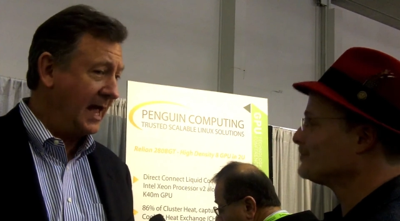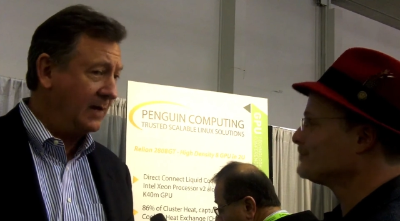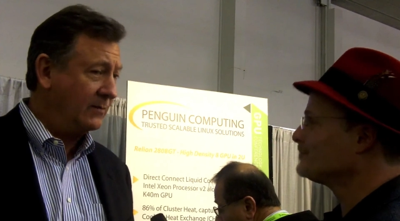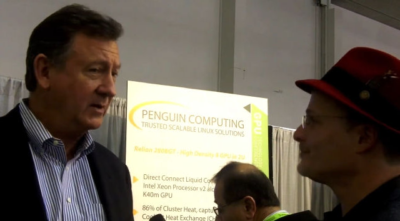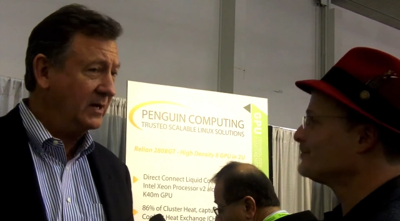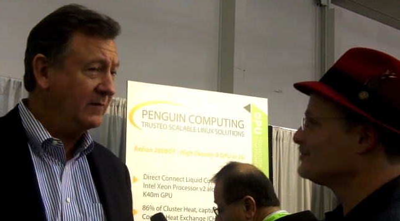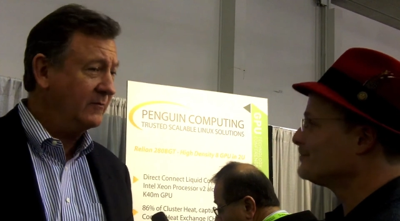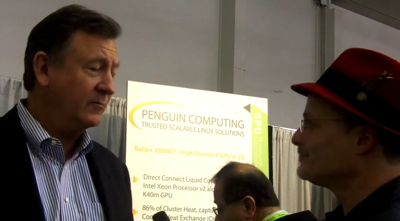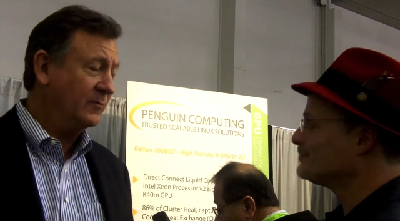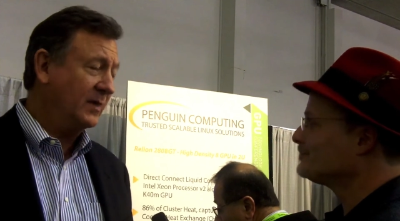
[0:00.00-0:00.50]

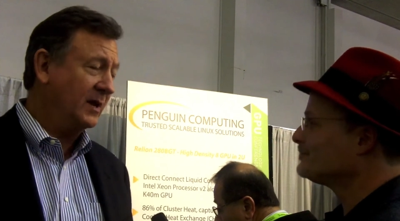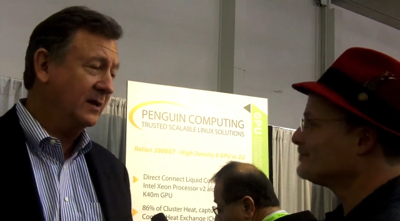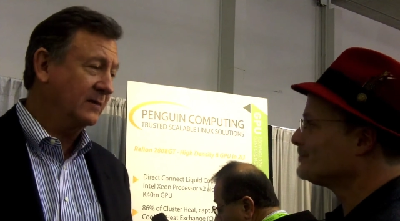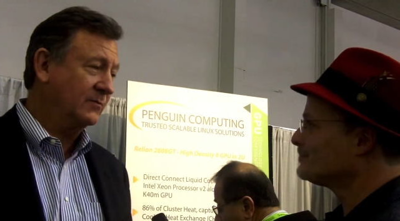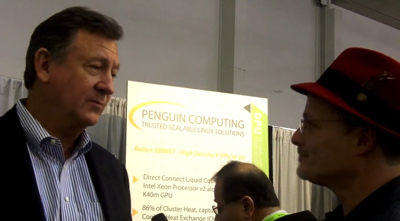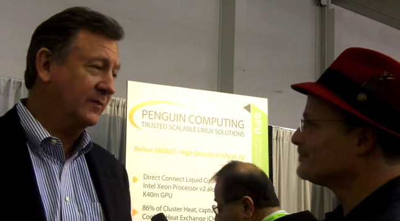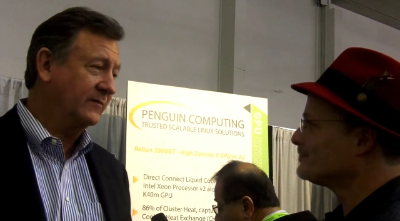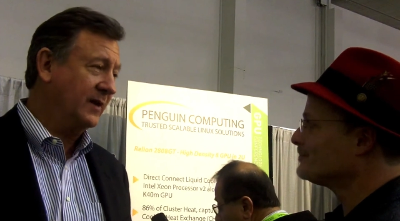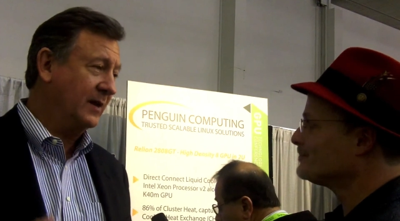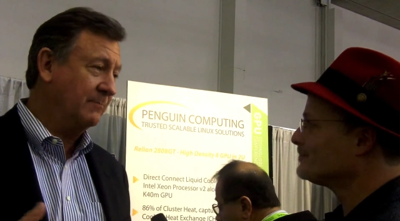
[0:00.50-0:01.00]
Speaker 1: and we even
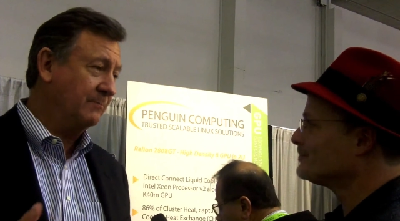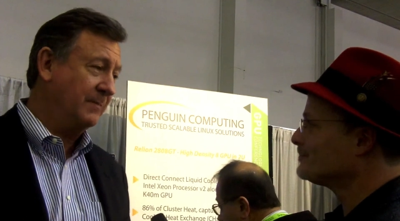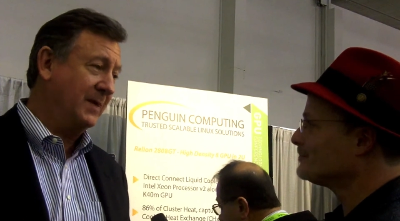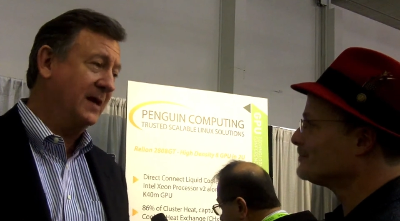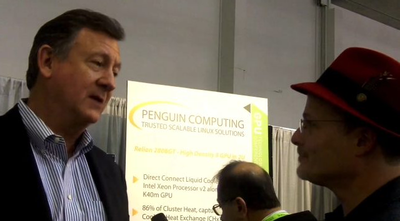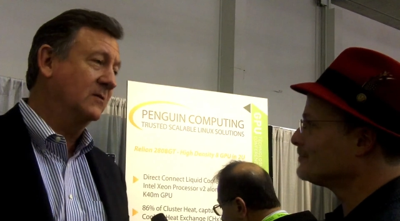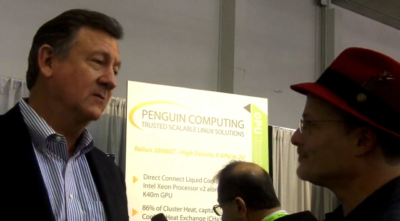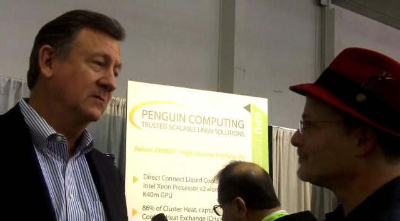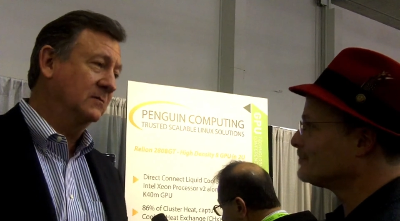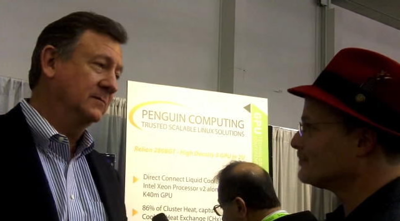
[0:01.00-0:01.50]
better, provide
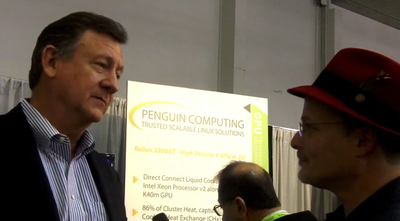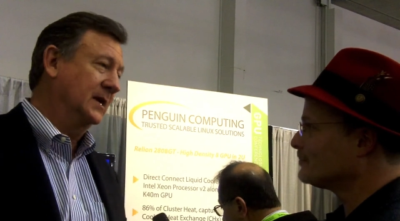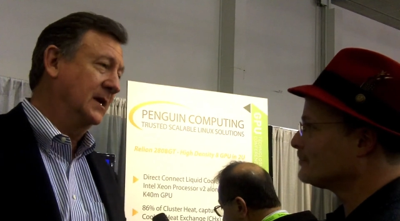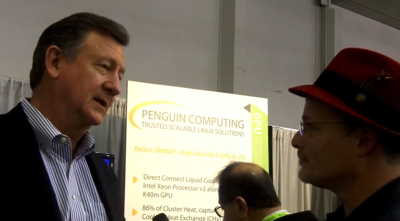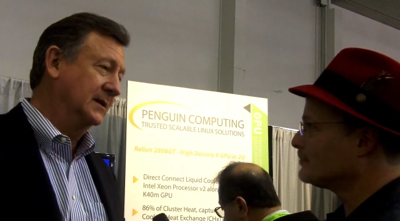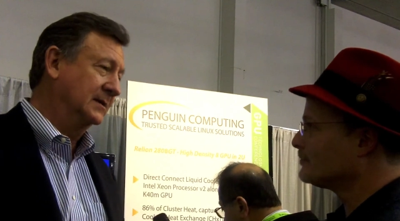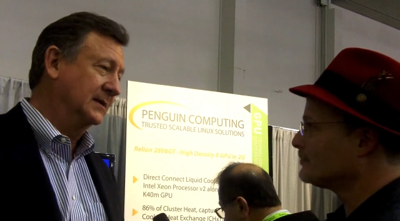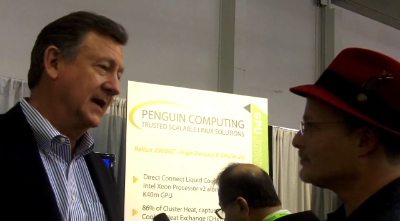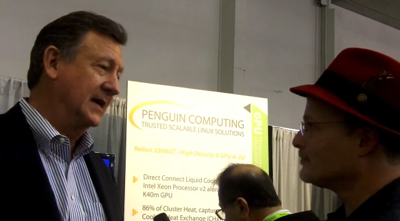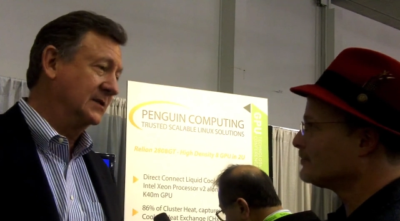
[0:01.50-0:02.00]
better
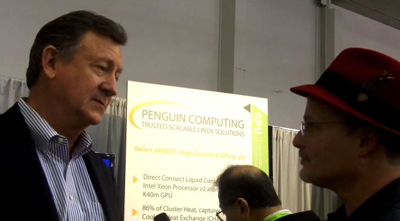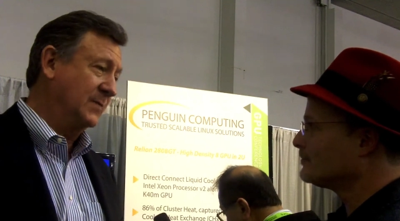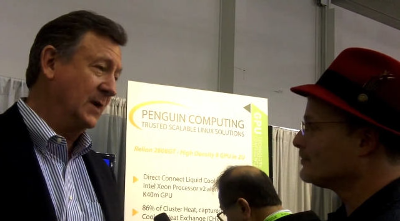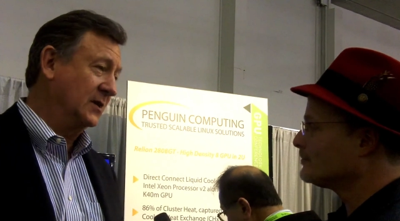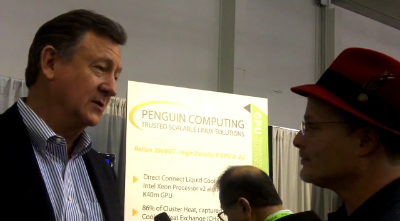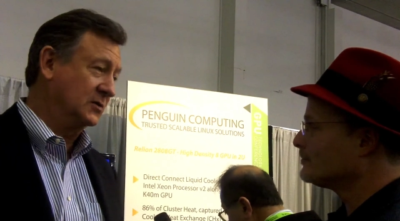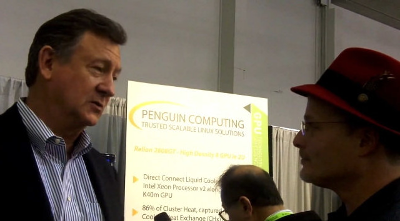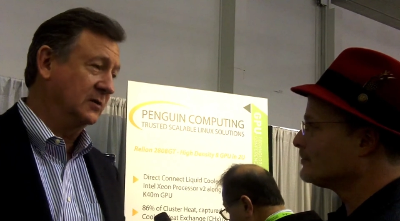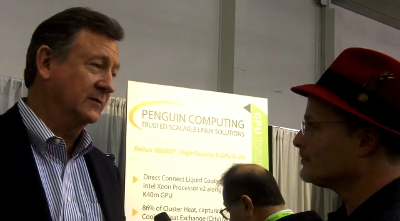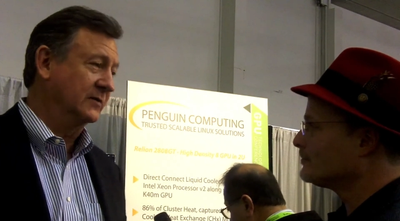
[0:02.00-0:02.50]
uh, last
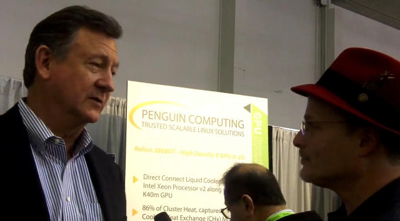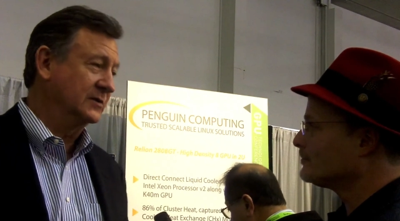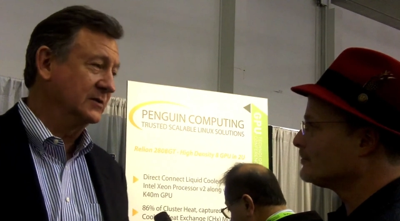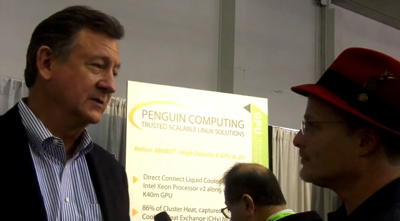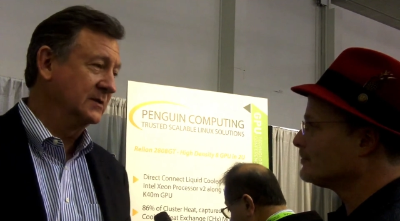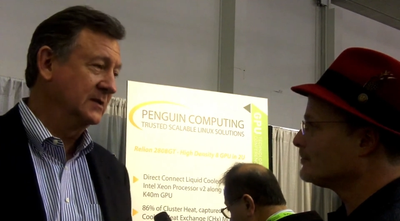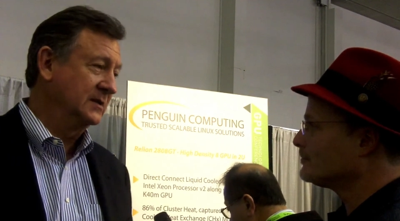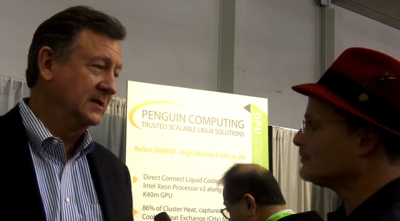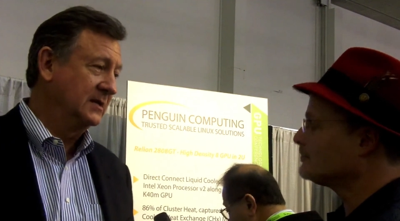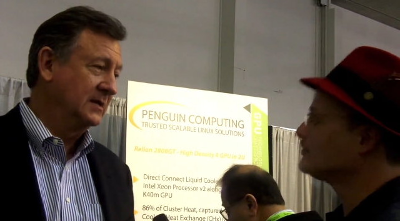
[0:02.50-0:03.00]
mile
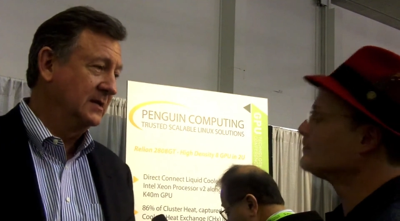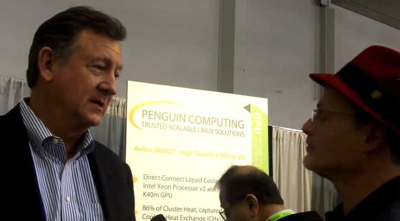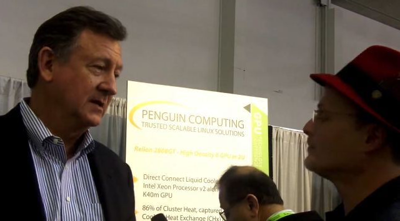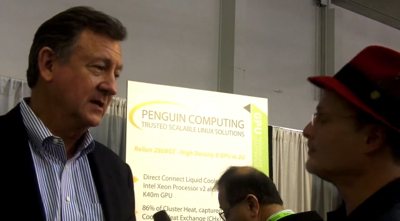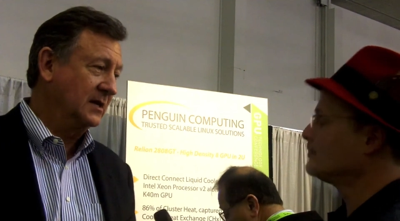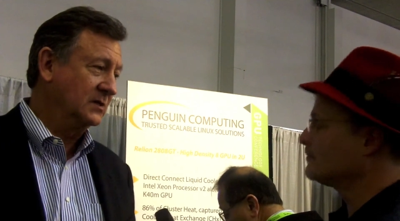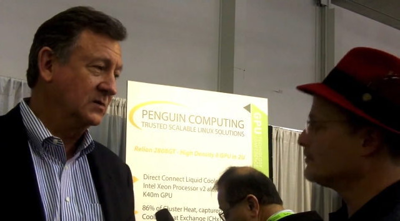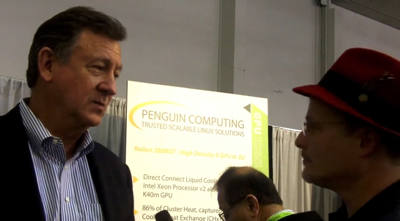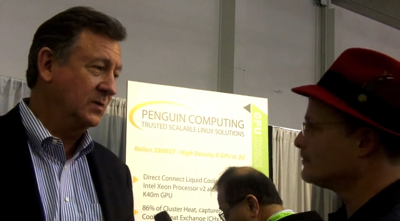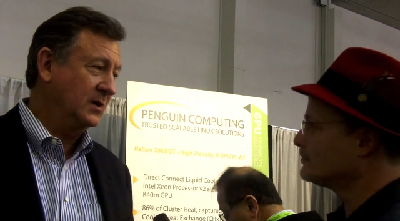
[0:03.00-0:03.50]
service
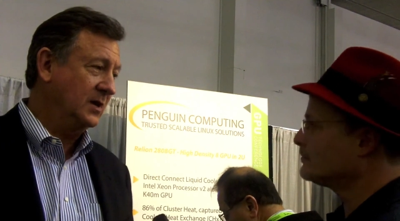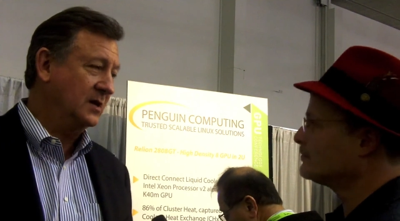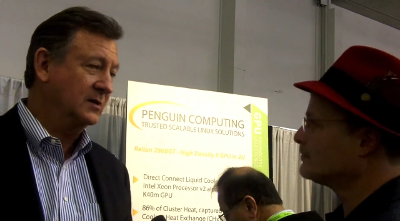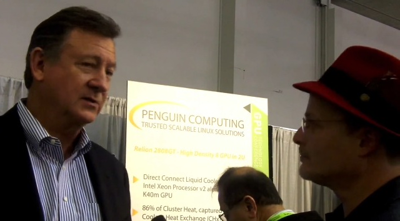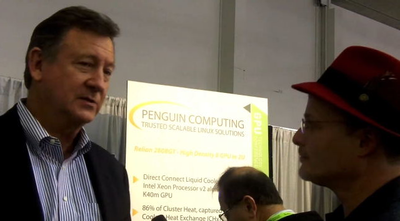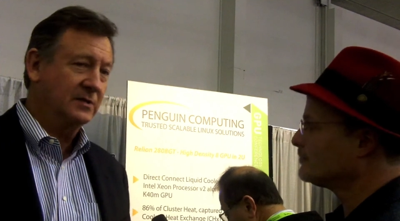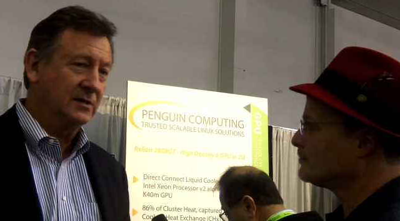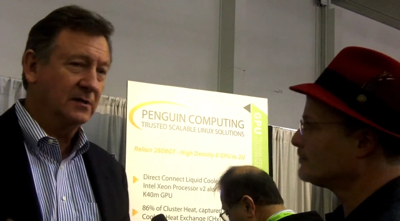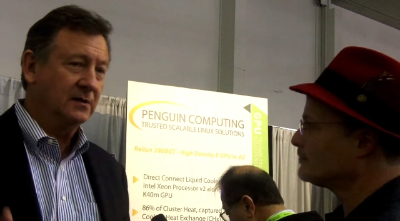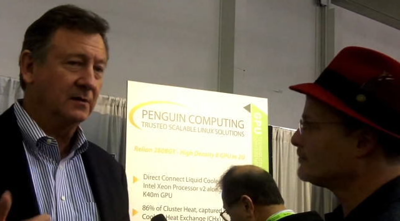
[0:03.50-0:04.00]
because we
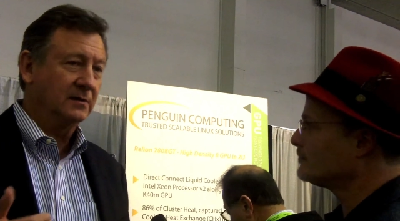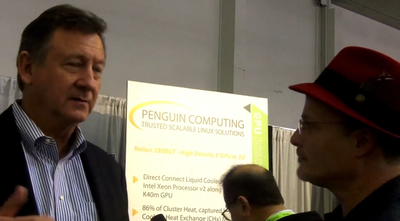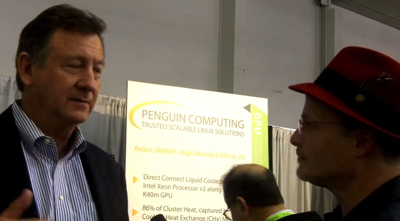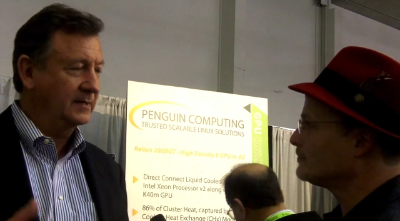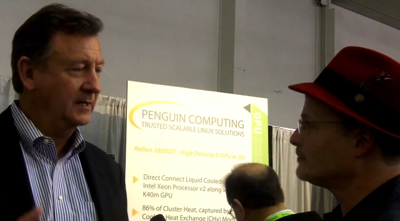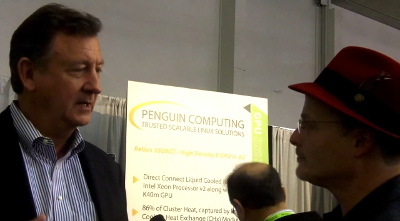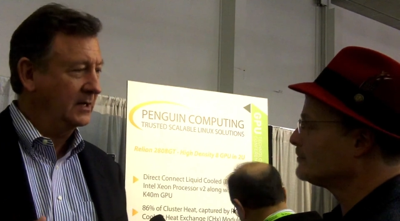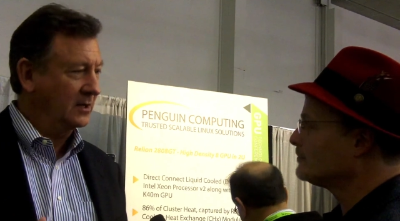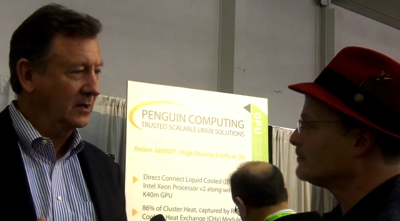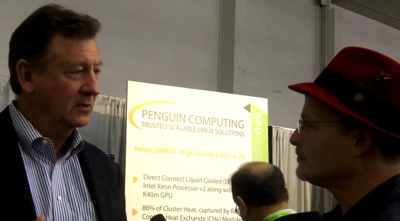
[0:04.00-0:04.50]
are still
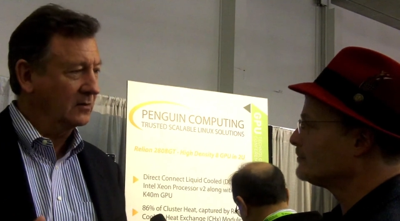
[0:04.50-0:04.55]
you